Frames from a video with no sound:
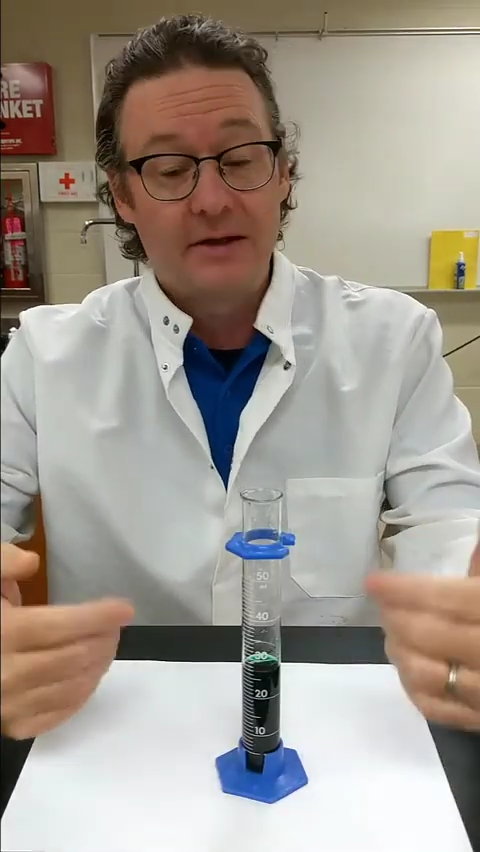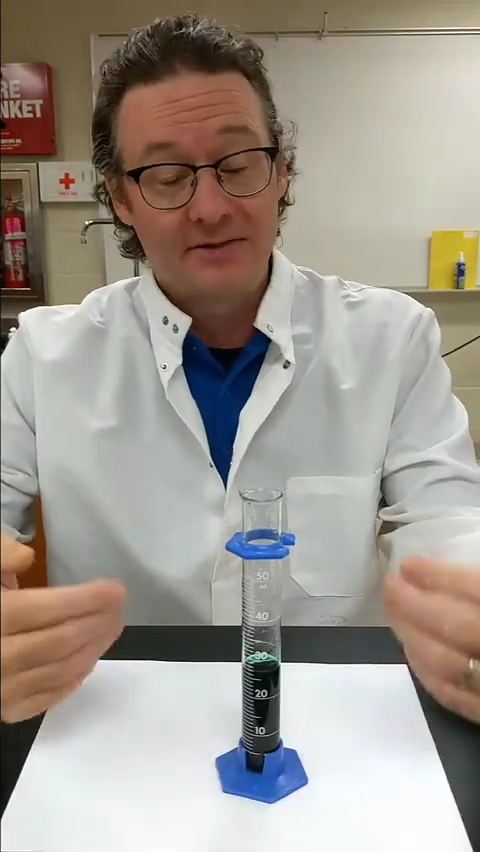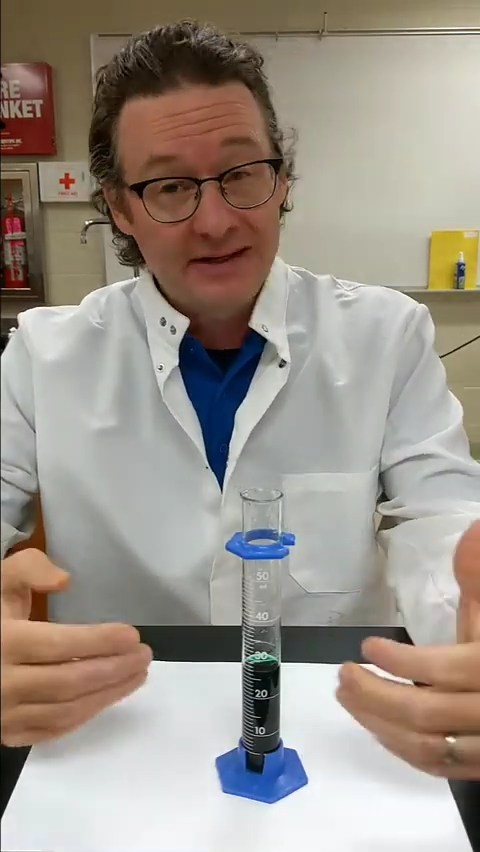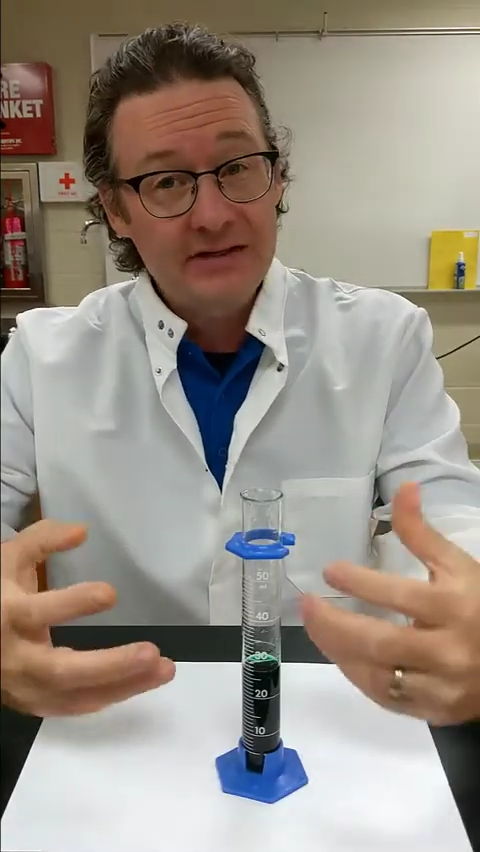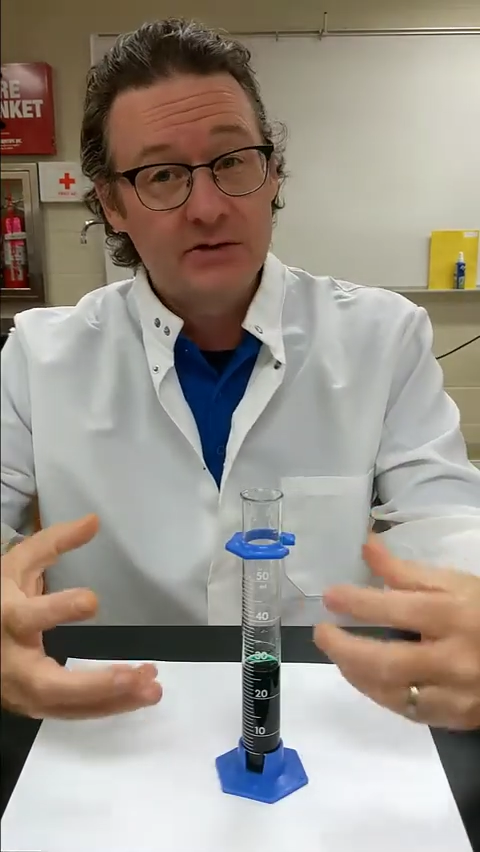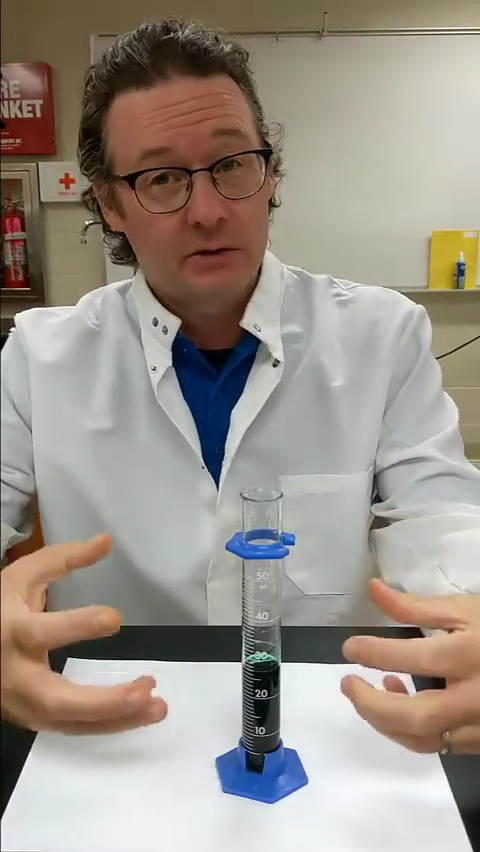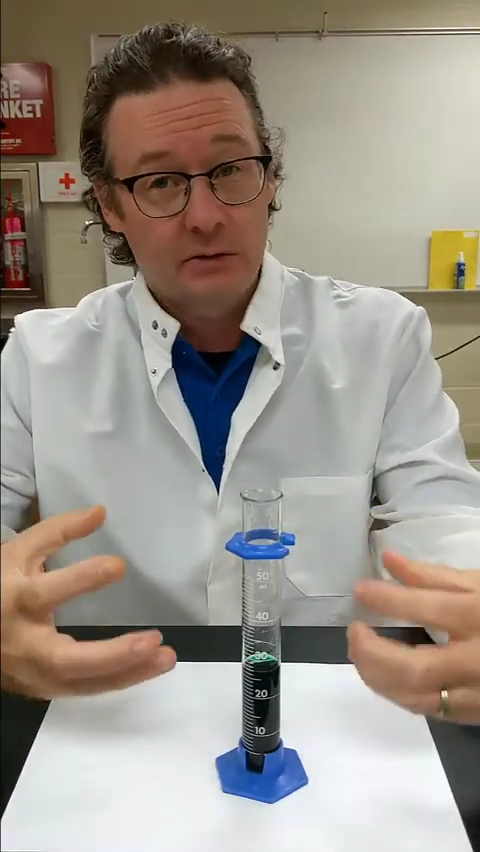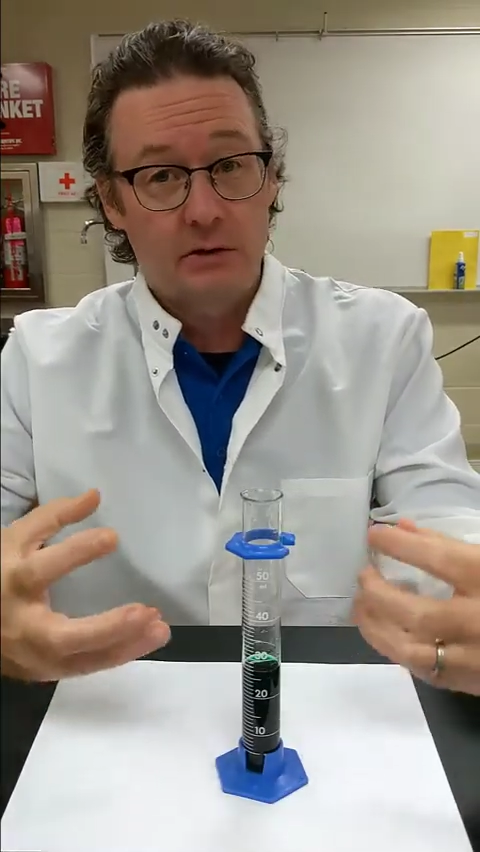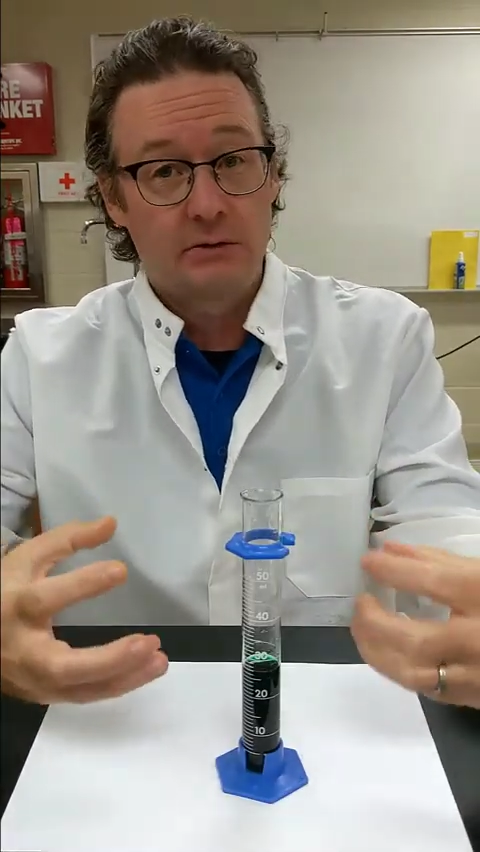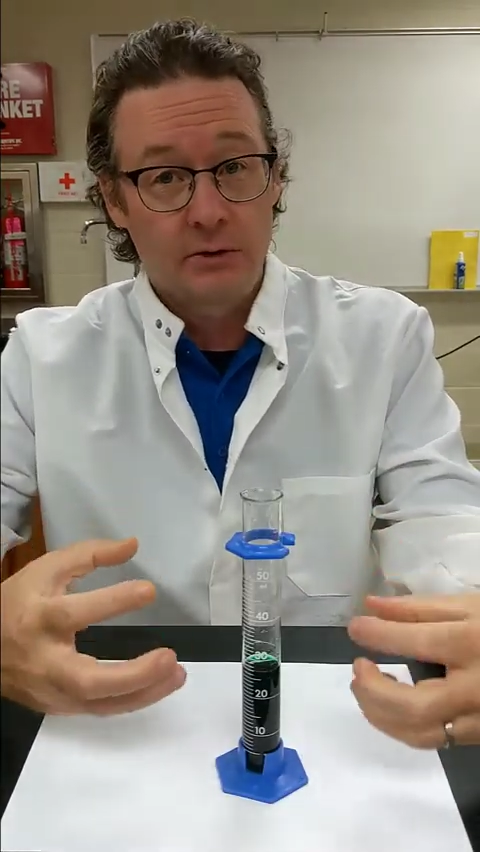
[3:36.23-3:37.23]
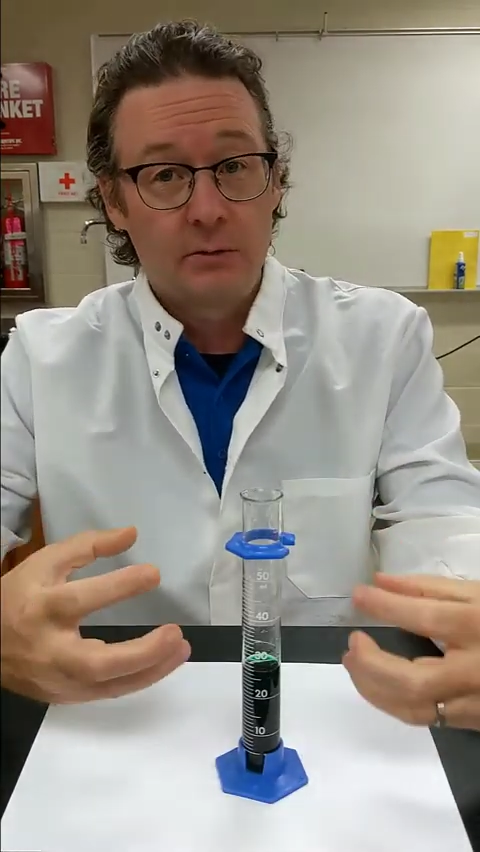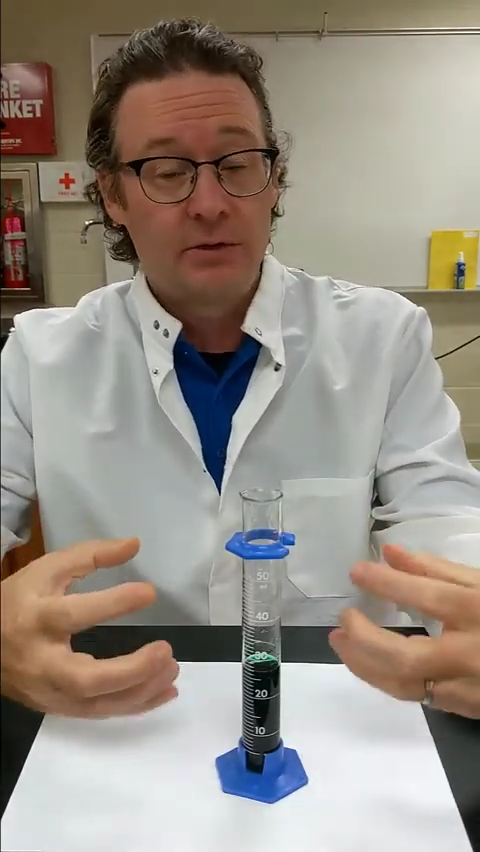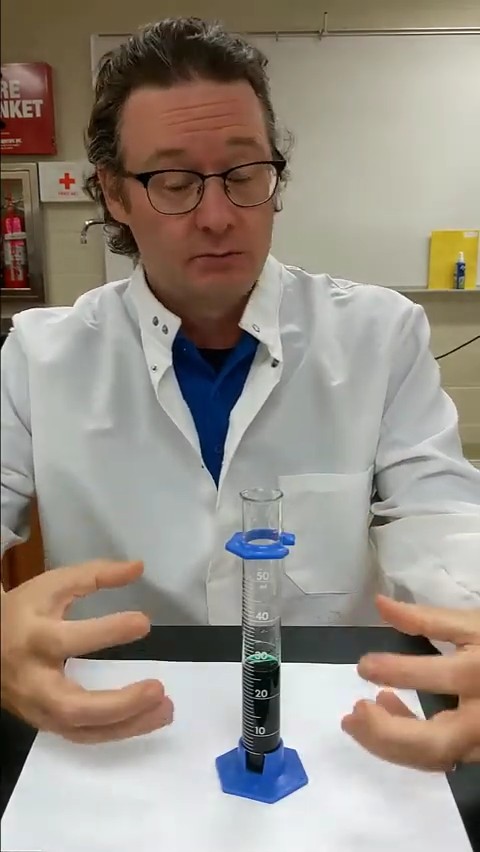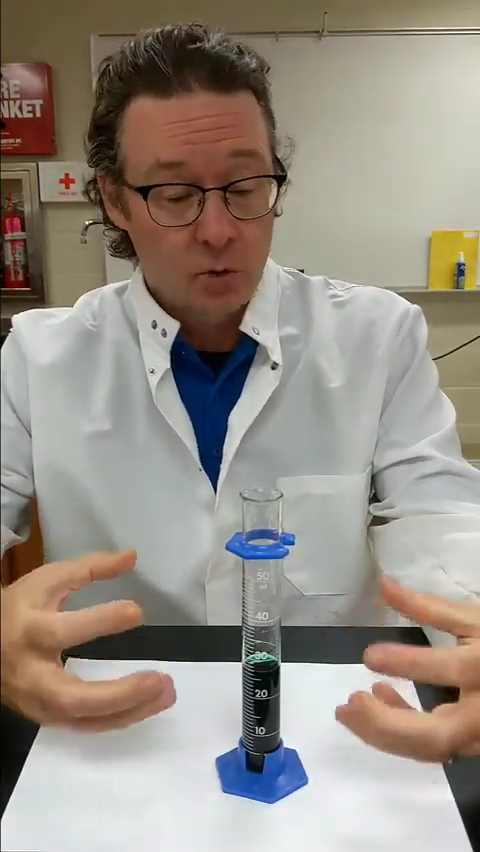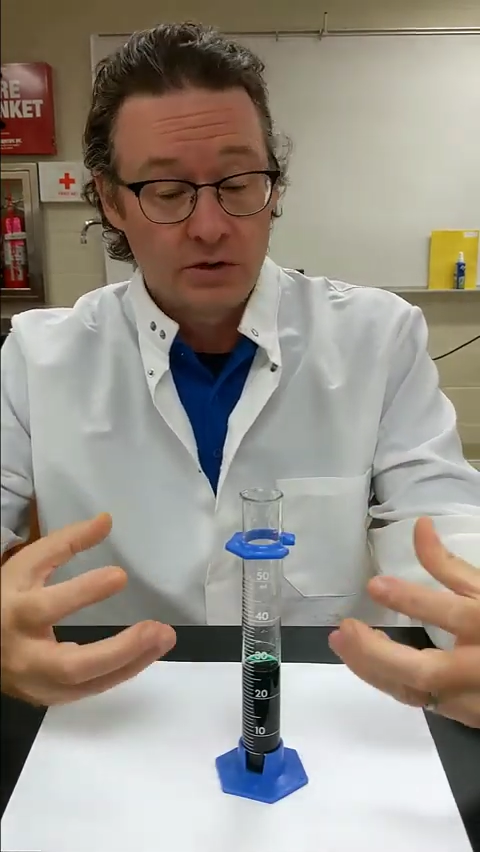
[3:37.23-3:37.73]
Now these are a little
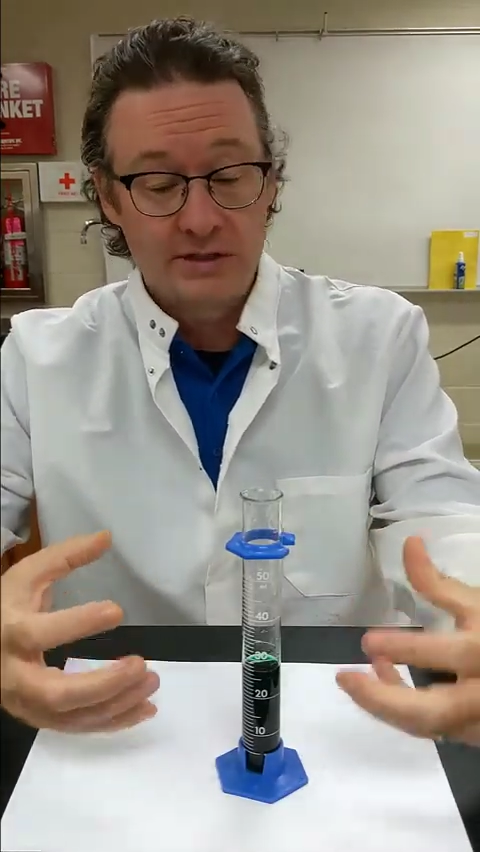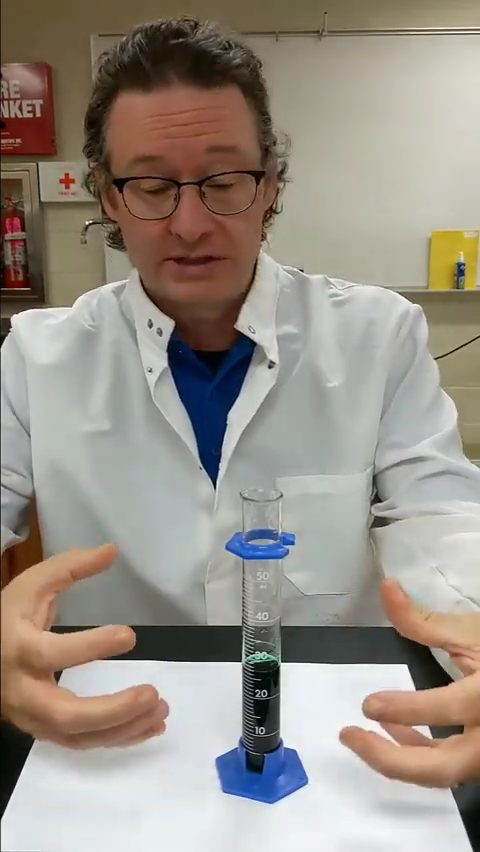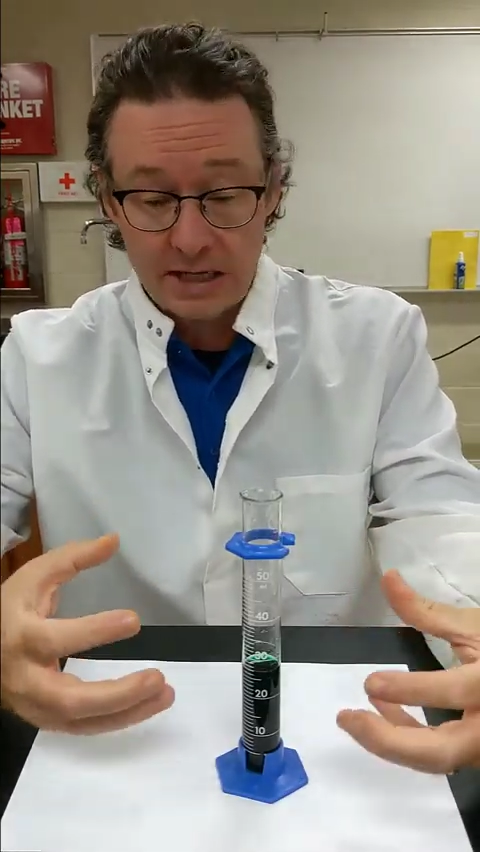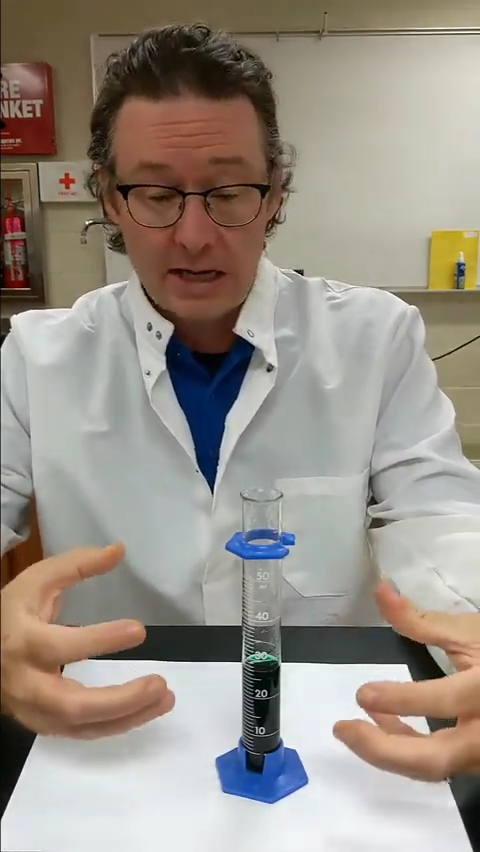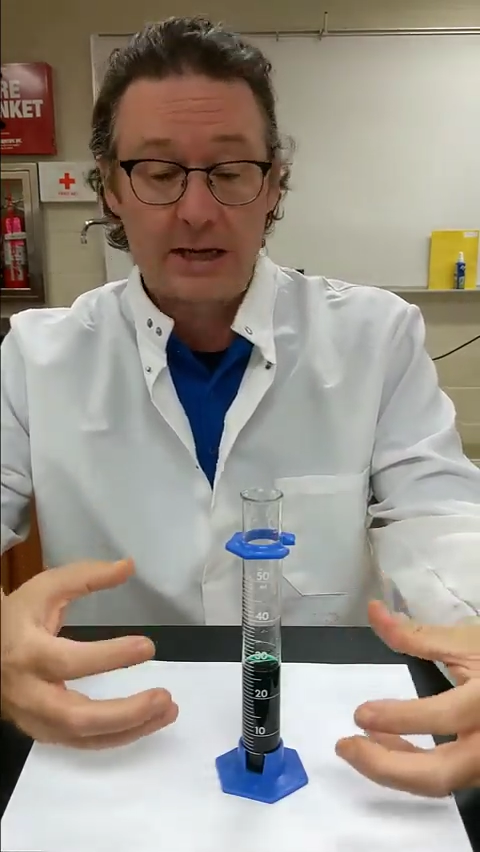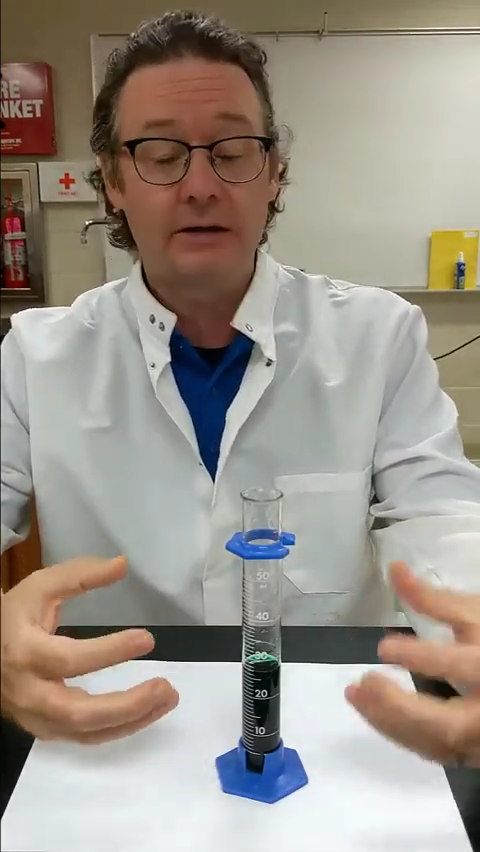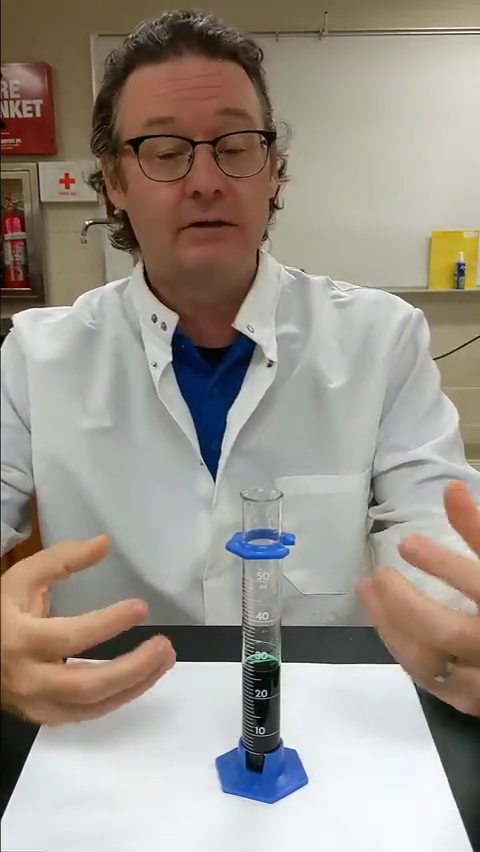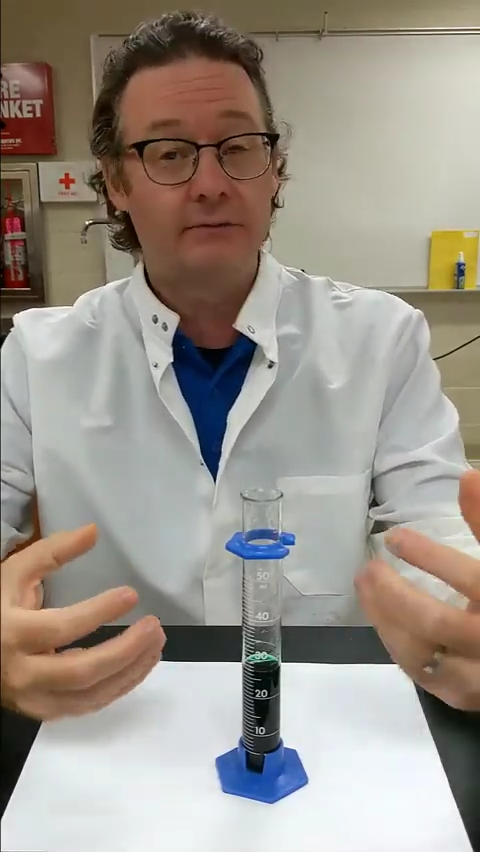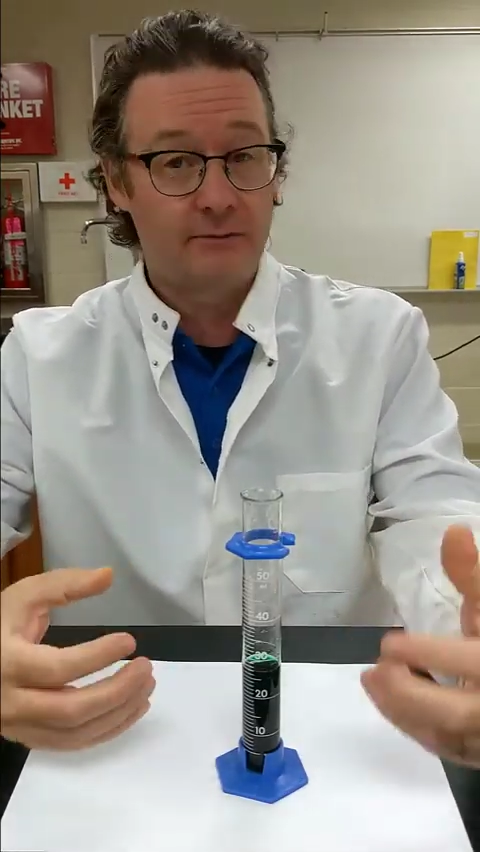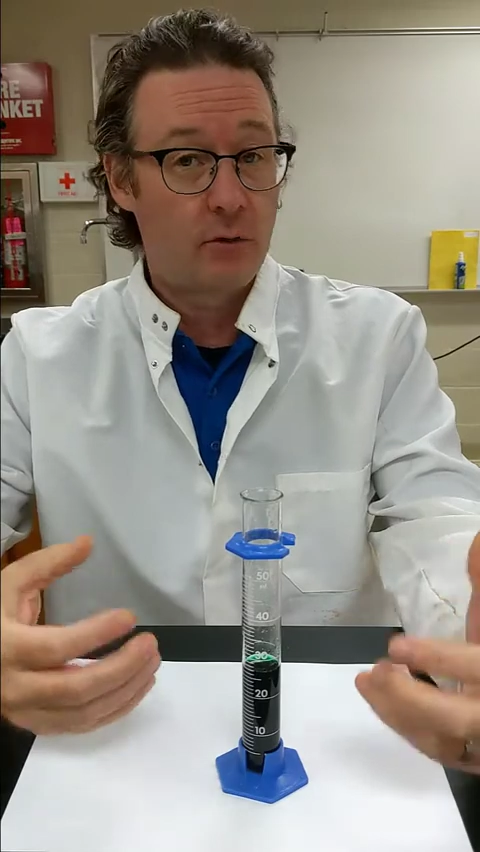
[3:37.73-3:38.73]
bit more designed